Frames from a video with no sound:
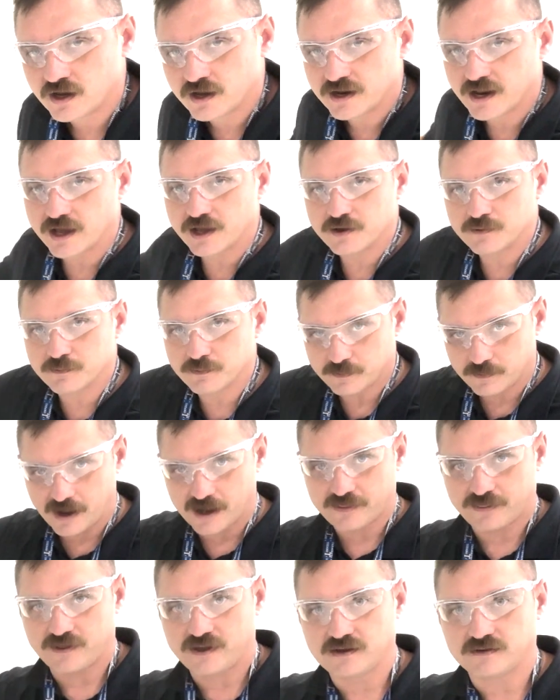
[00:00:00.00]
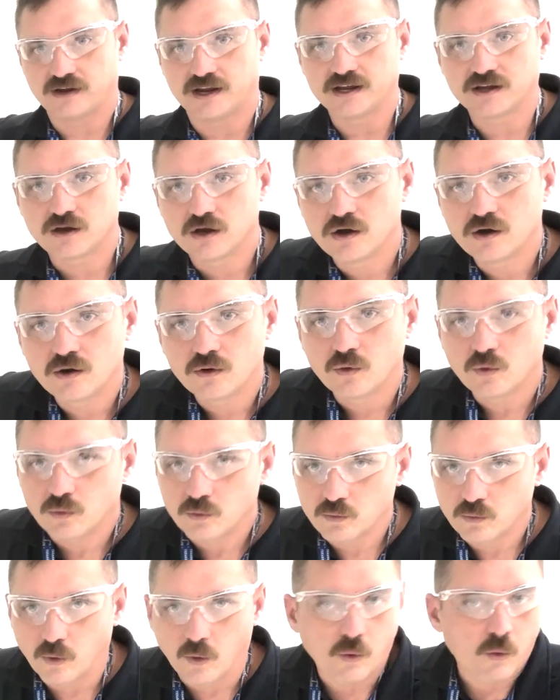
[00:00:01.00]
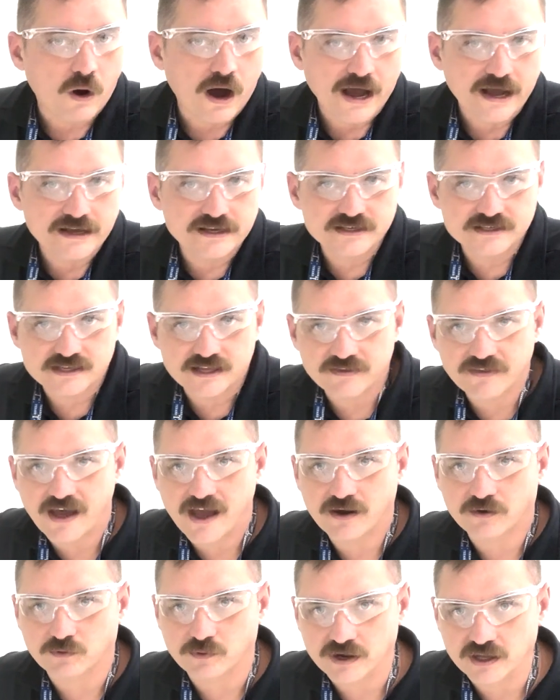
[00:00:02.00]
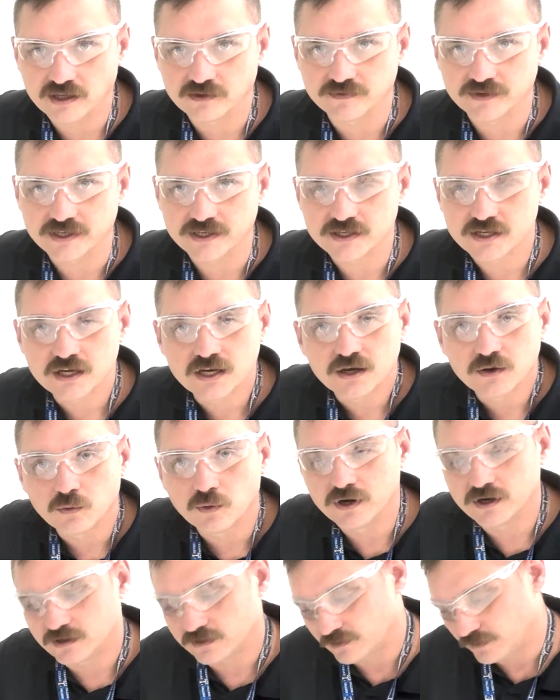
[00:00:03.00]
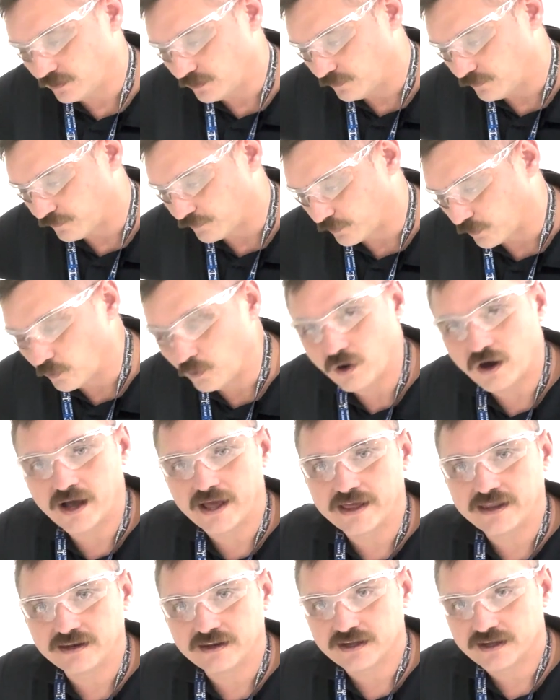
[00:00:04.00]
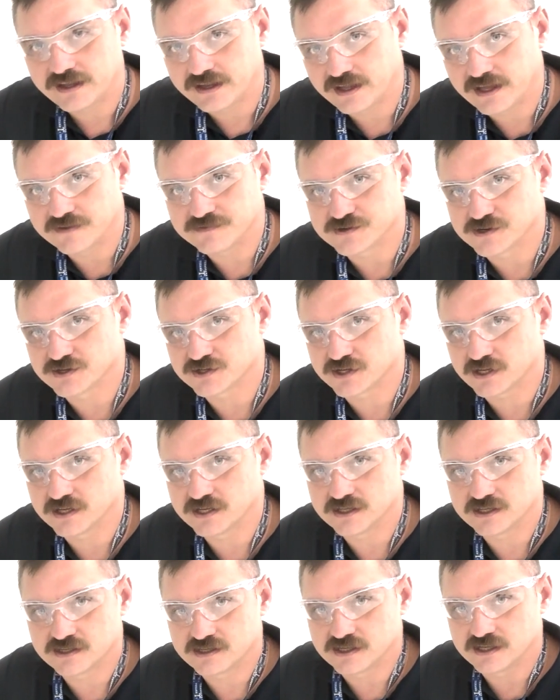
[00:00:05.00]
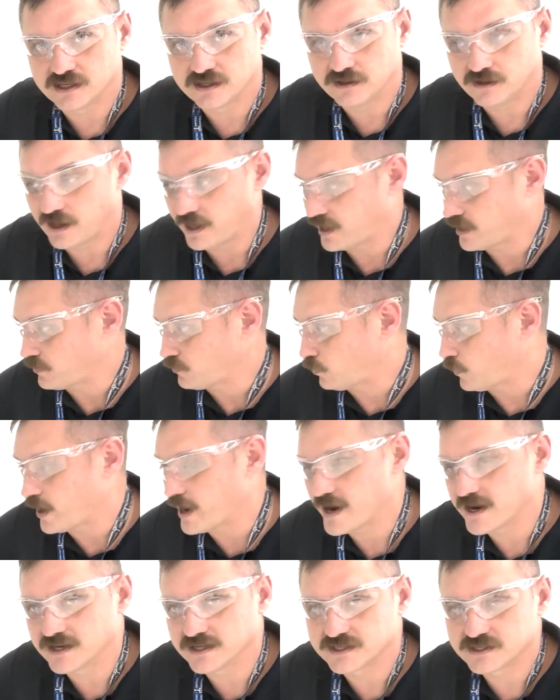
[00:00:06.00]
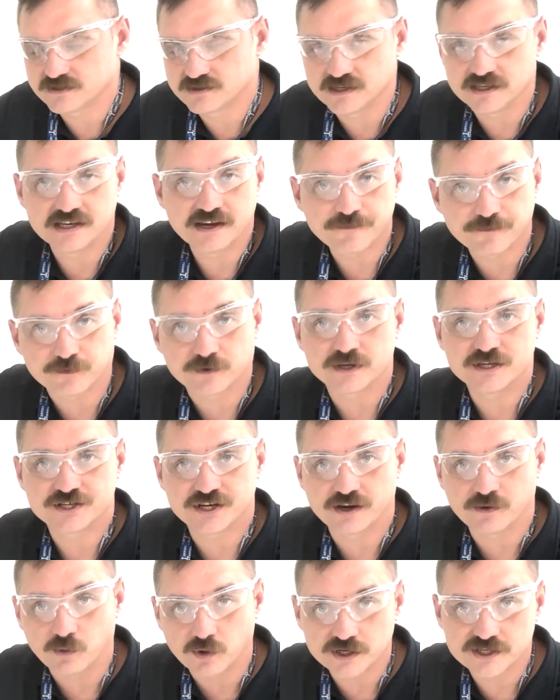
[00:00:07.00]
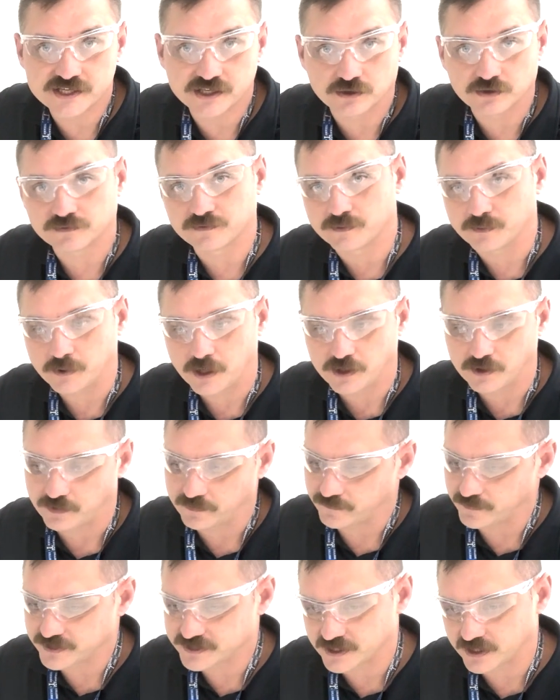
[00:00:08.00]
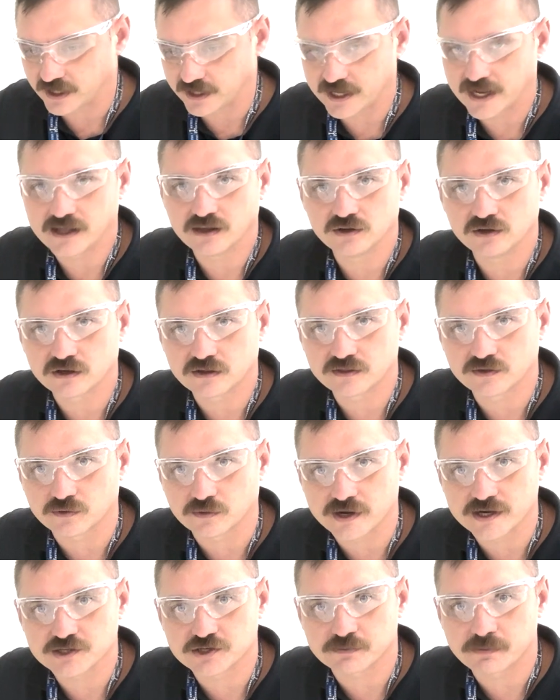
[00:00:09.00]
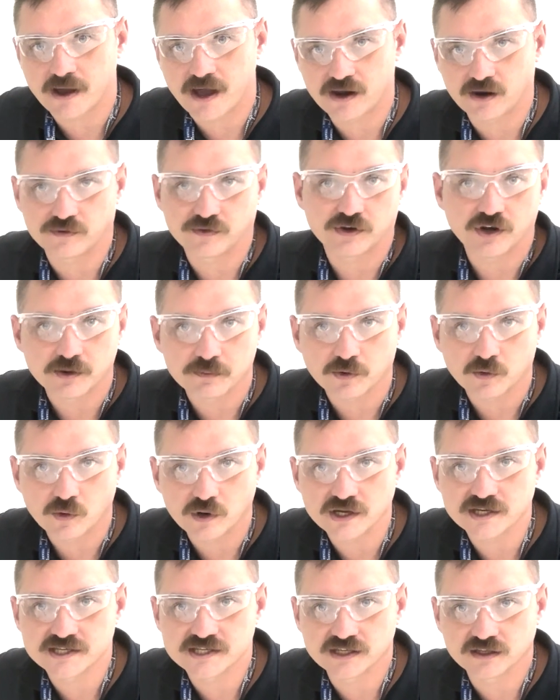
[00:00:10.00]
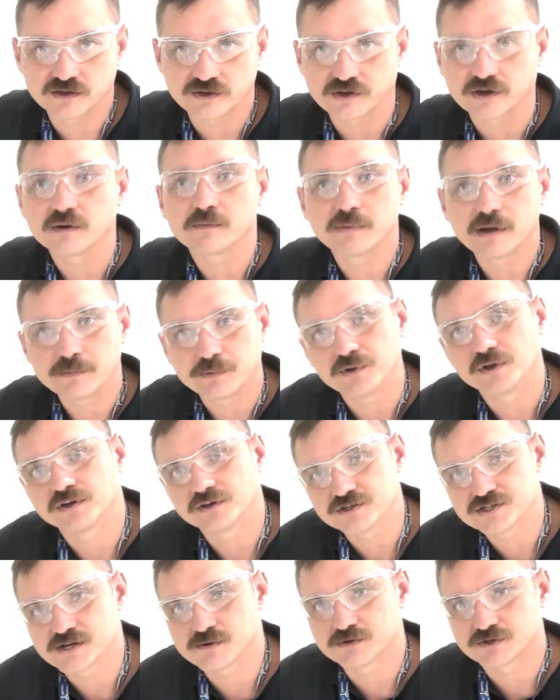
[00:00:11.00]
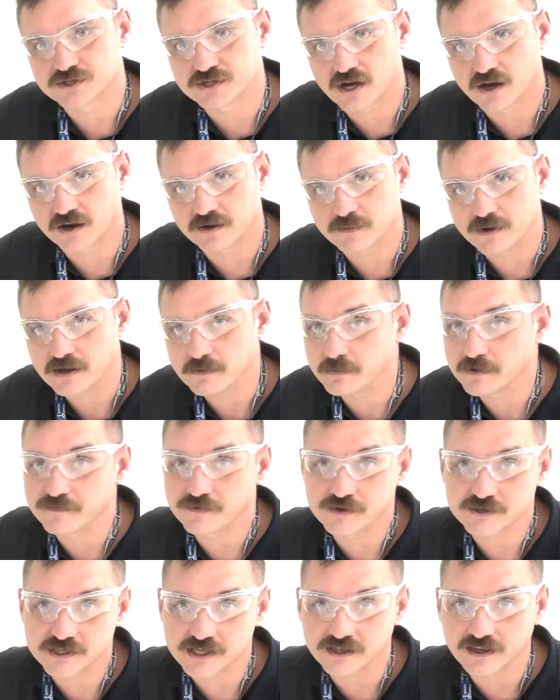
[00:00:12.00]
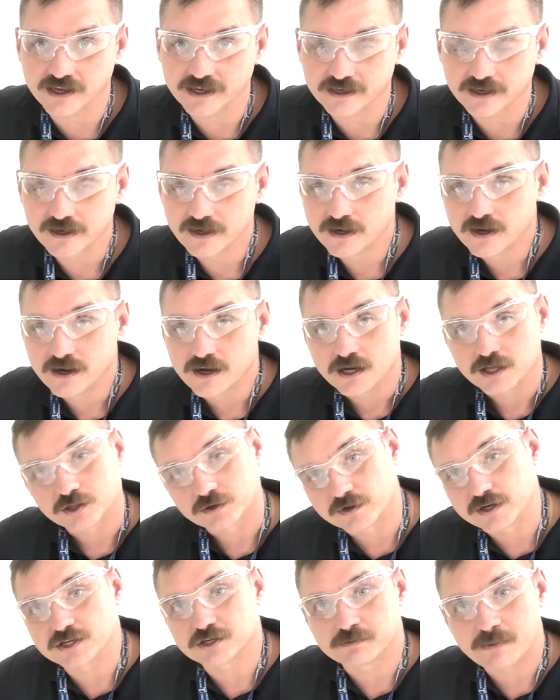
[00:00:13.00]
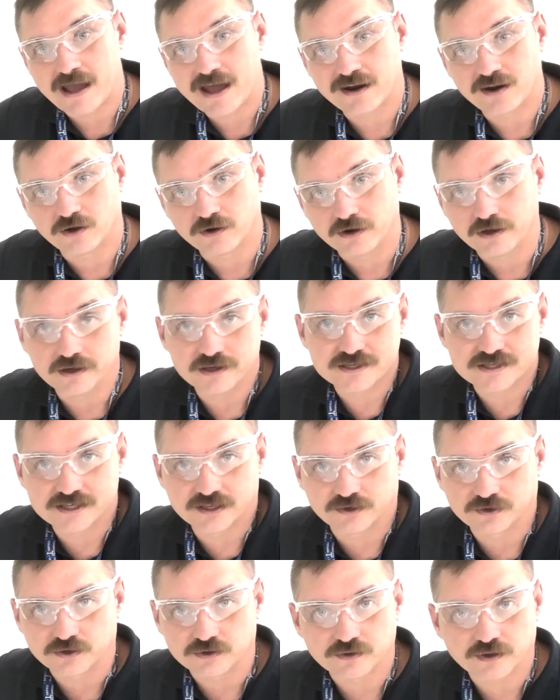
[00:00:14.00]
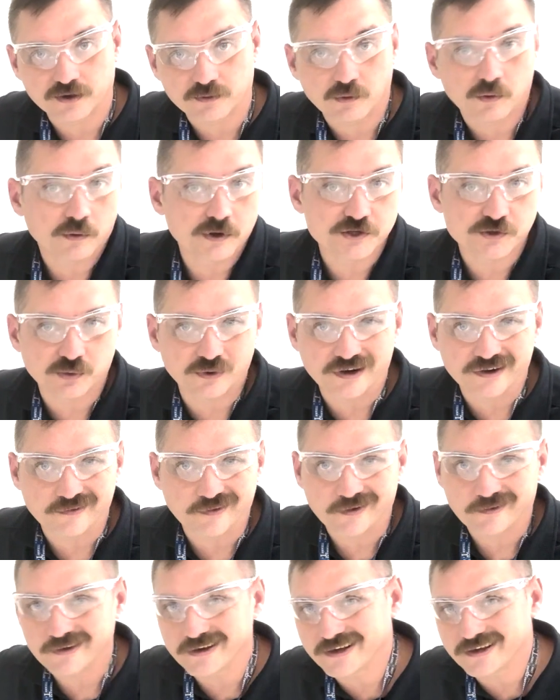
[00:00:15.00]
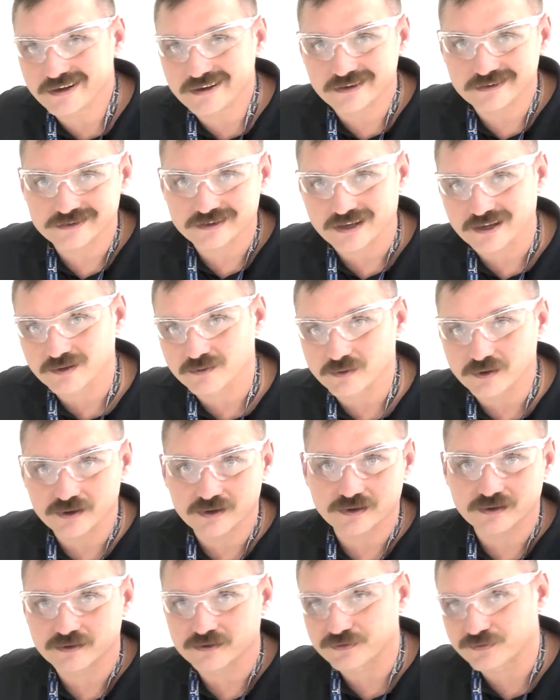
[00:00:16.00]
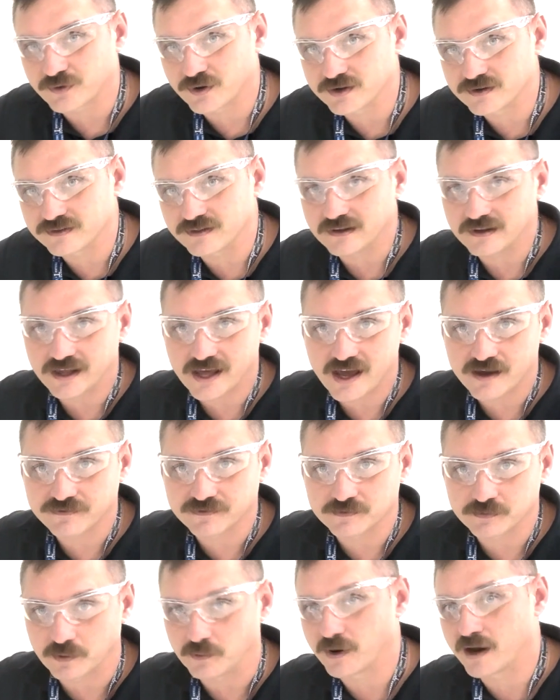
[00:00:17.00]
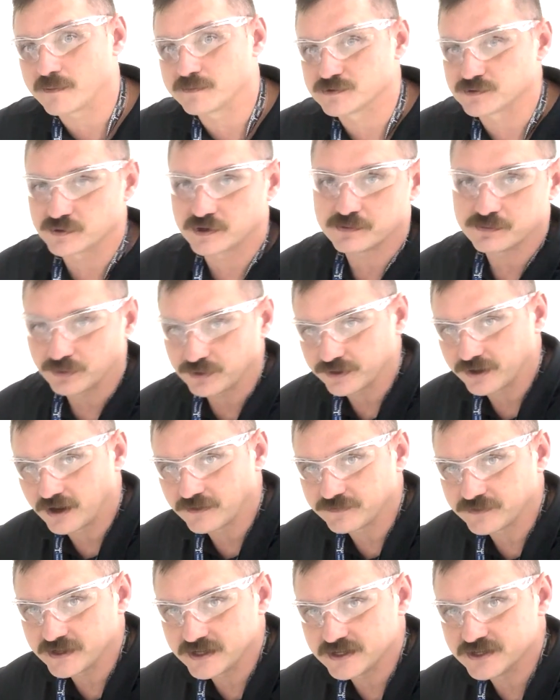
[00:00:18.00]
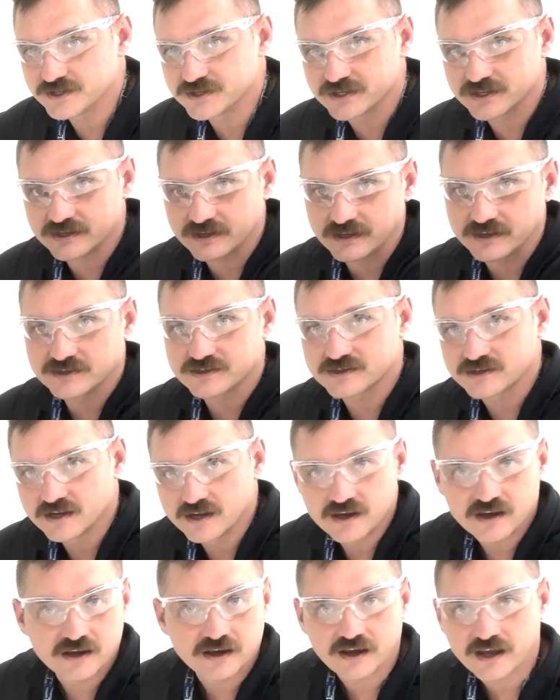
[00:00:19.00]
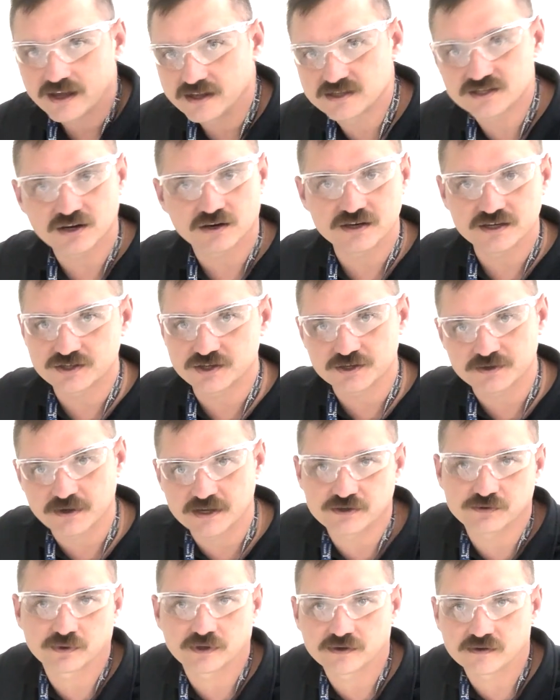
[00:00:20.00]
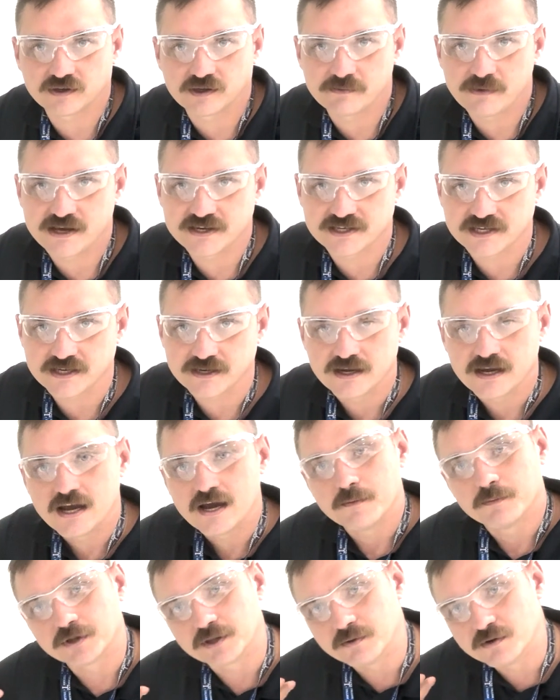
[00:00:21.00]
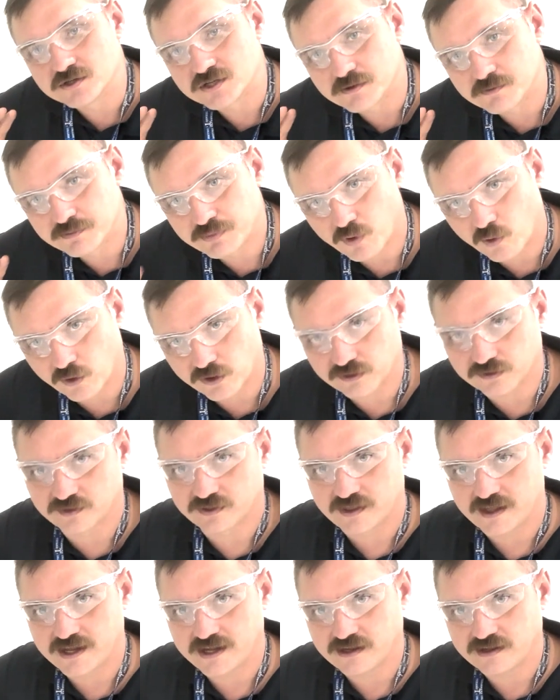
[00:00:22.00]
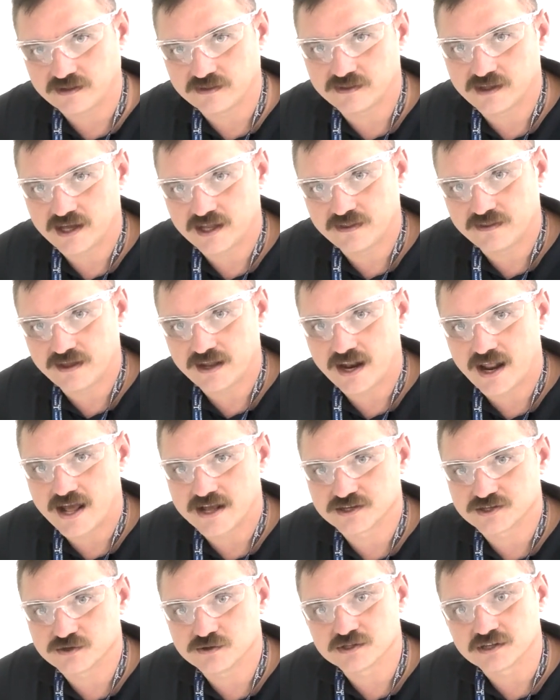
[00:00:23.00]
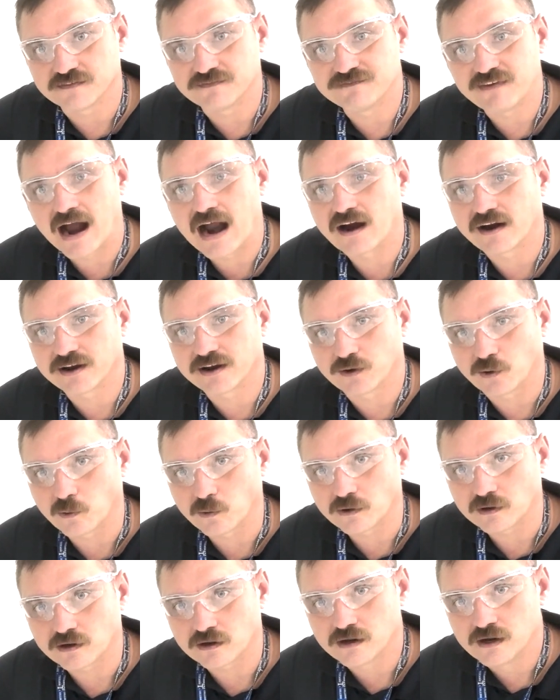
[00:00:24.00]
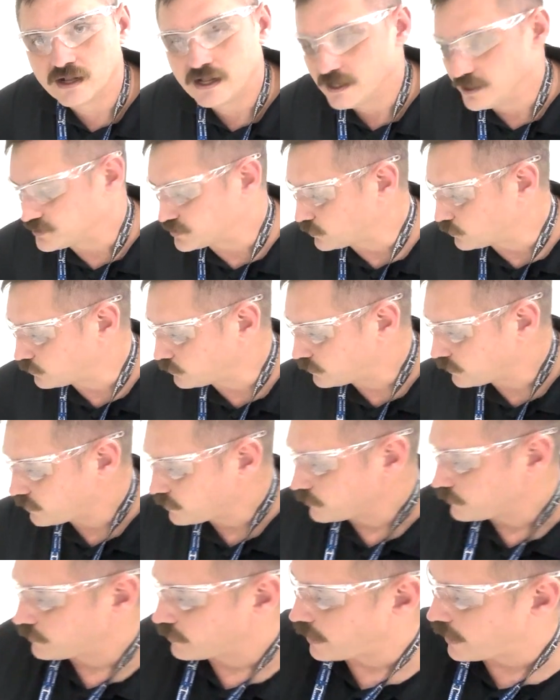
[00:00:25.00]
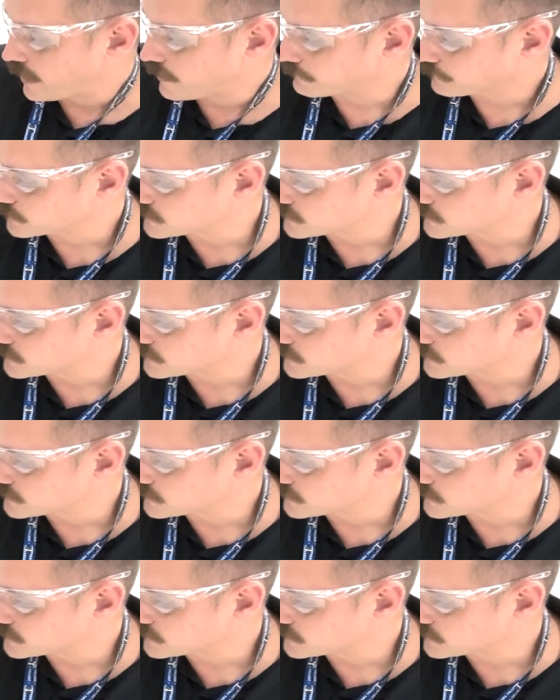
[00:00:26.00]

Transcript: Now you might think like, well, why is that relevant? Well, for one, it gives us a way to differentiate one cylinder from another. If we said like, hey, look, the rings are bad on the number one cylinder, people understand what you're talking about. But if you said like, the rings are bad on a cylinder, like, well, which one? I'm like, well, it's kind of the one that's front to the left, but what happens when you pull it off the engine and it just gets really, really messy. But the most important thing that it has to do is a firing order. So every